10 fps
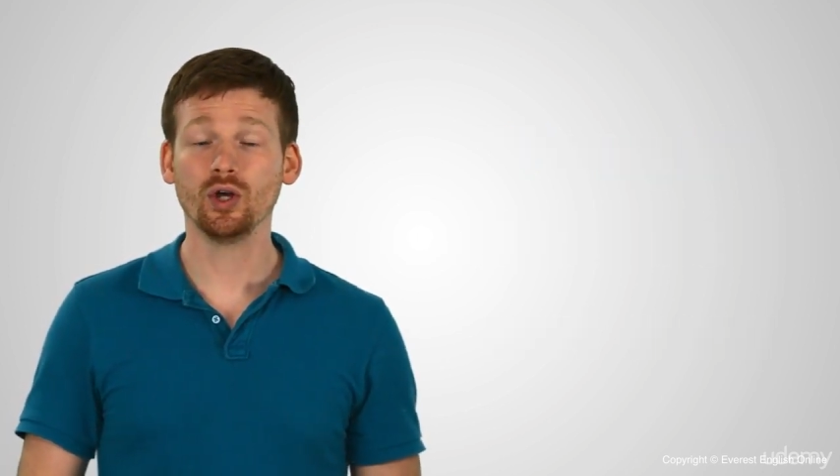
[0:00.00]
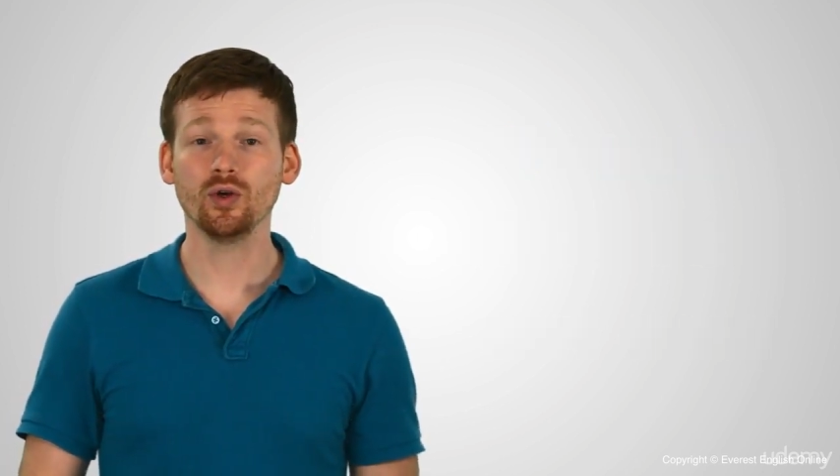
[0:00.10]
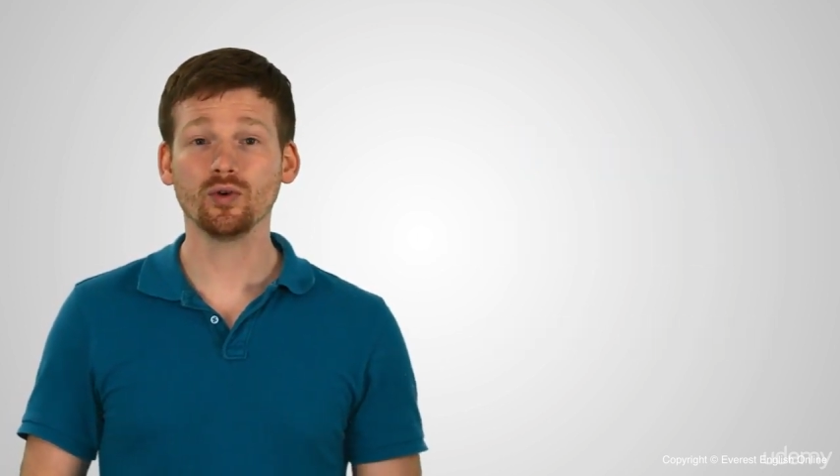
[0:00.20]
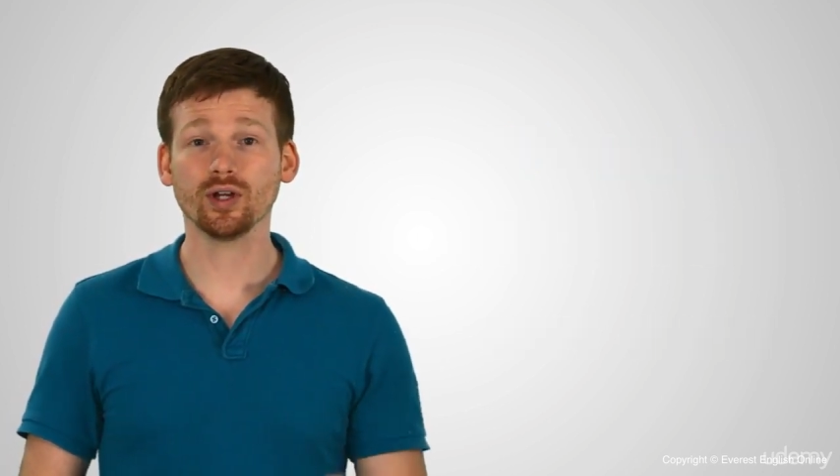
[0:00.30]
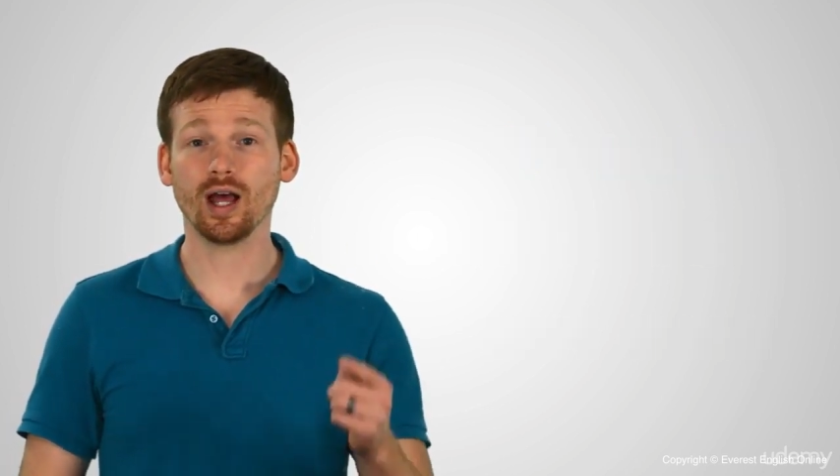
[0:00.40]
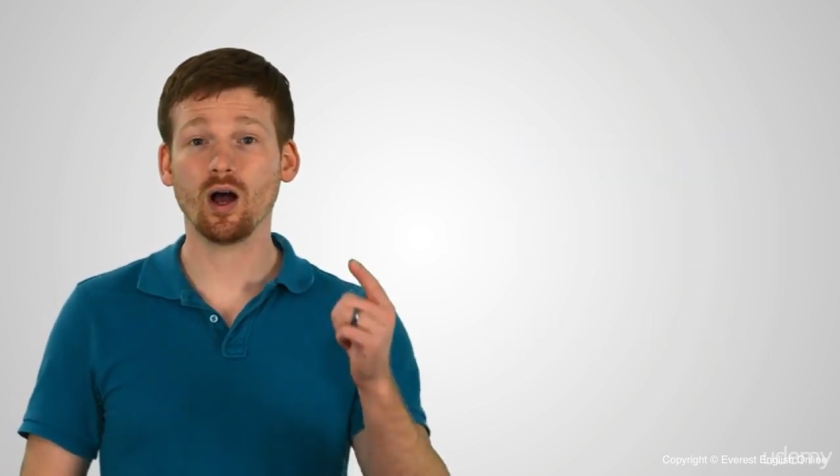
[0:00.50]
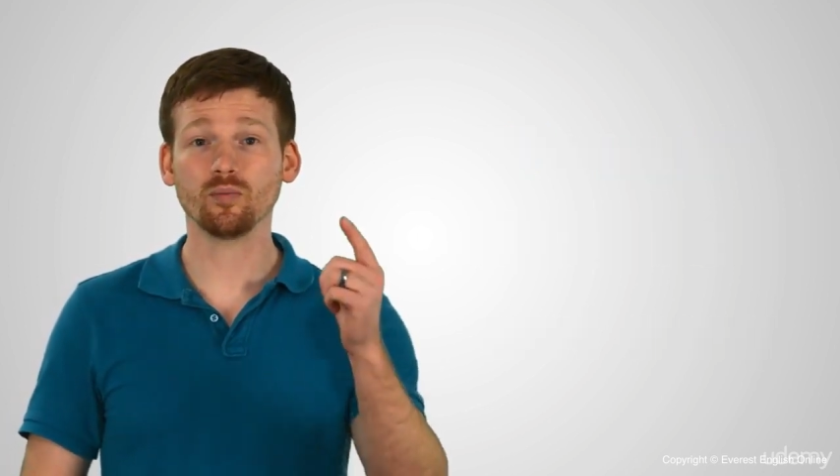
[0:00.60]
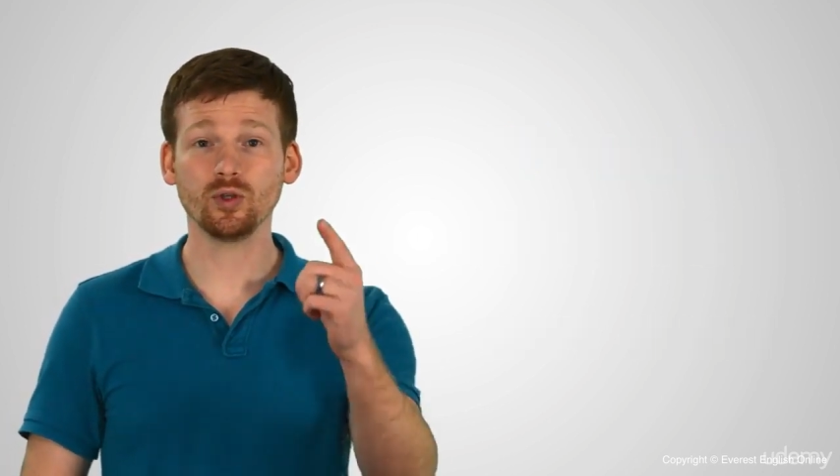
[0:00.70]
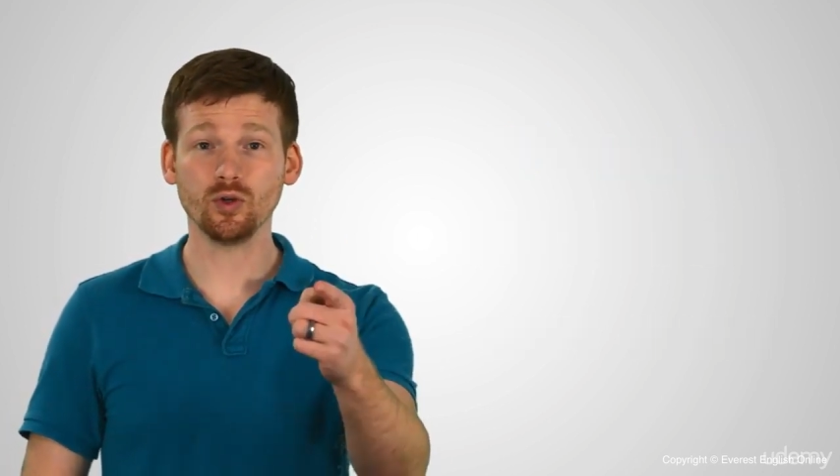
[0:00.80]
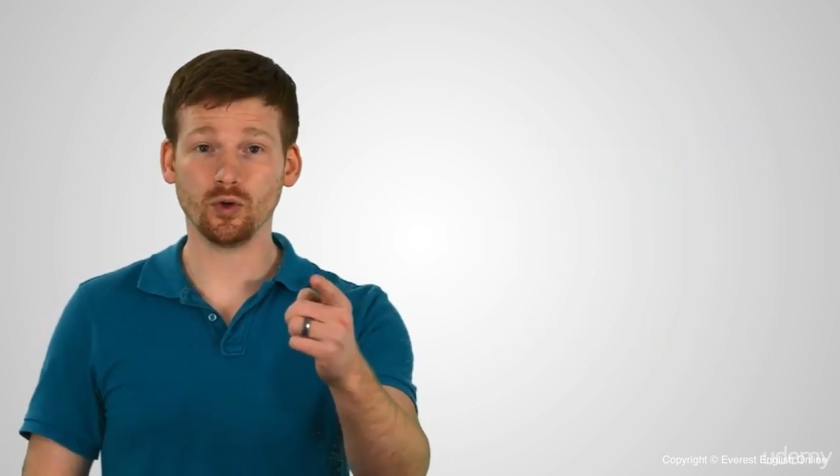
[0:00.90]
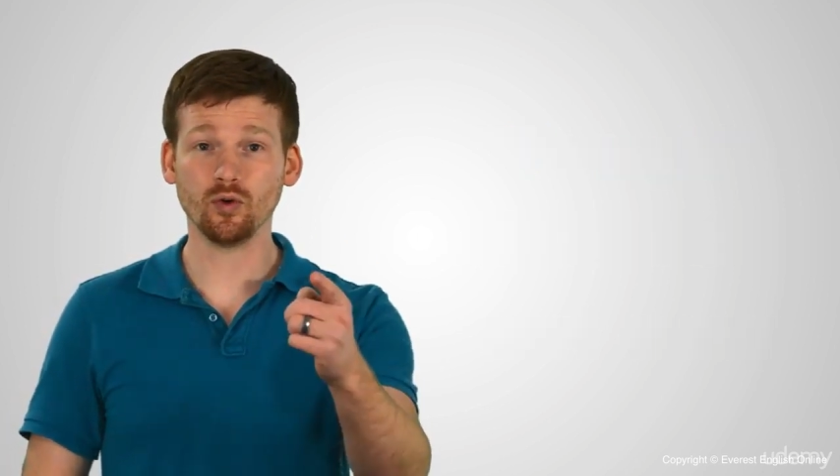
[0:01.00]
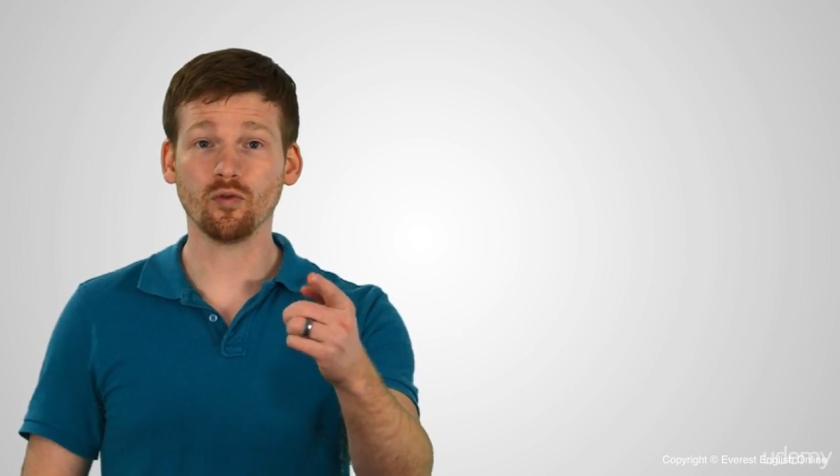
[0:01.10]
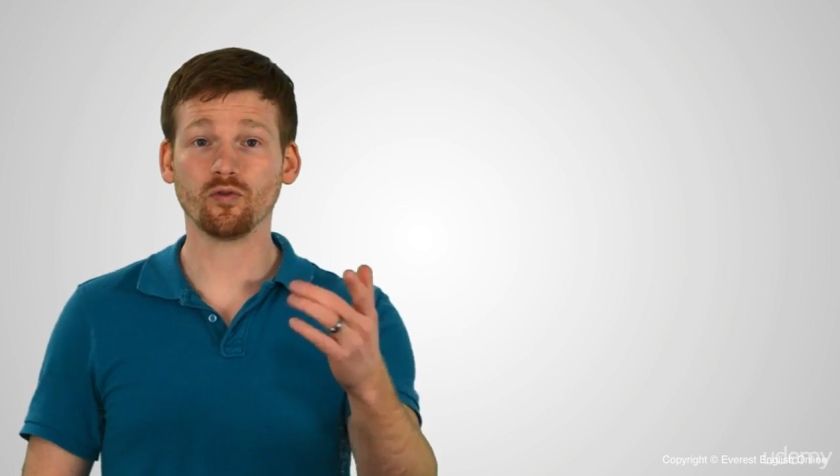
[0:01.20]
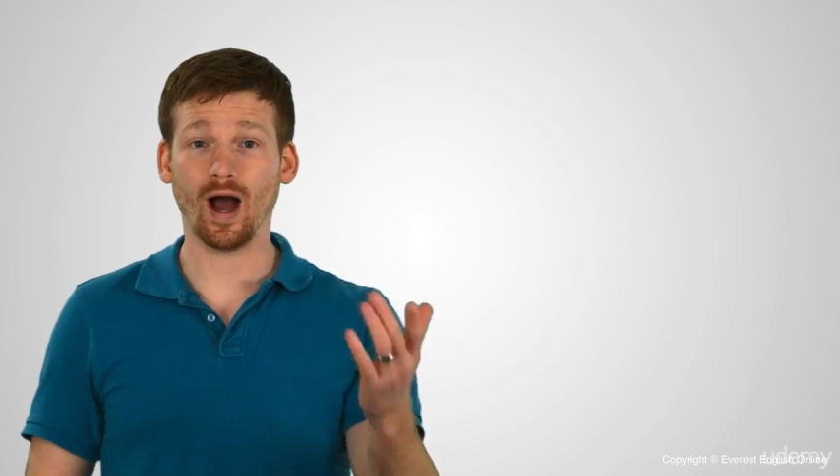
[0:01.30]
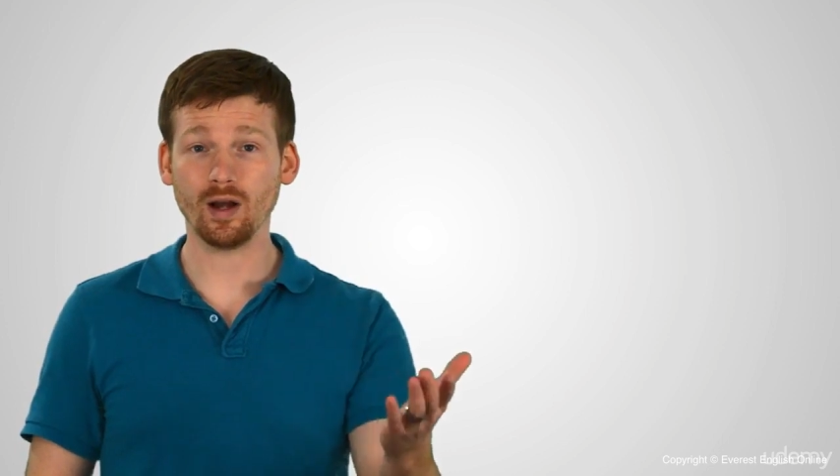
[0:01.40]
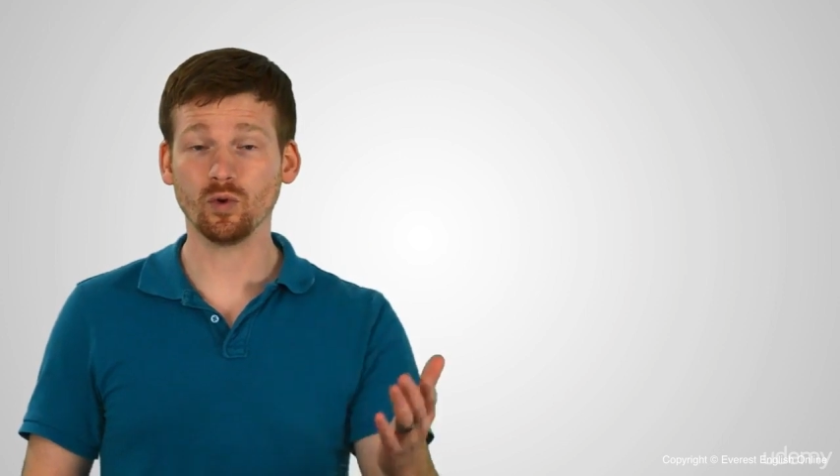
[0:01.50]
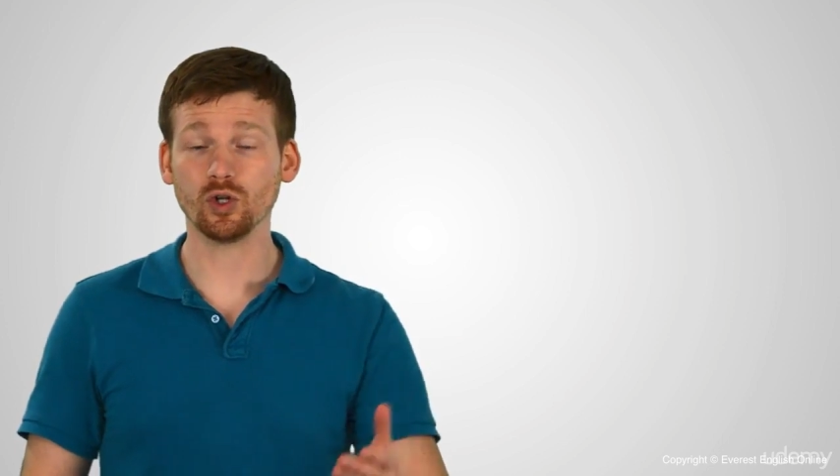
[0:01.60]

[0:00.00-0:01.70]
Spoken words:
who can help you find